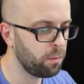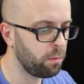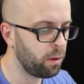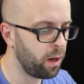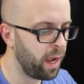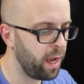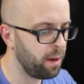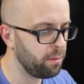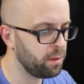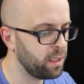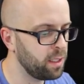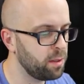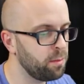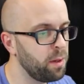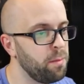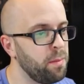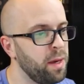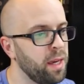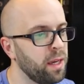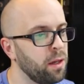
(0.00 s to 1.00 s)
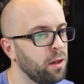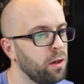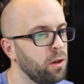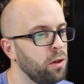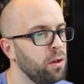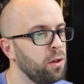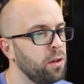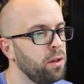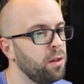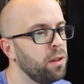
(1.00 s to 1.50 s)
Perhaps this might make a
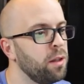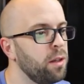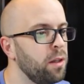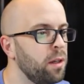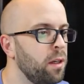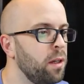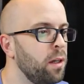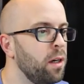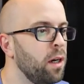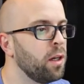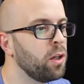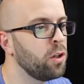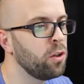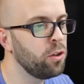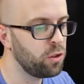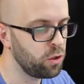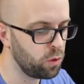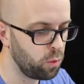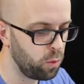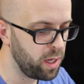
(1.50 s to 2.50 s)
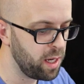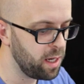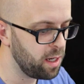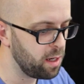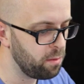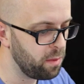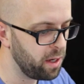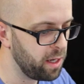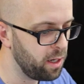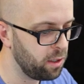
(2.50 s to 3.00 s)
good tweet.
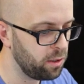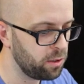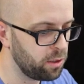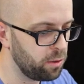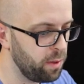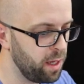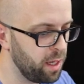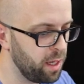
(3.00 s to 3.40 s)
It might also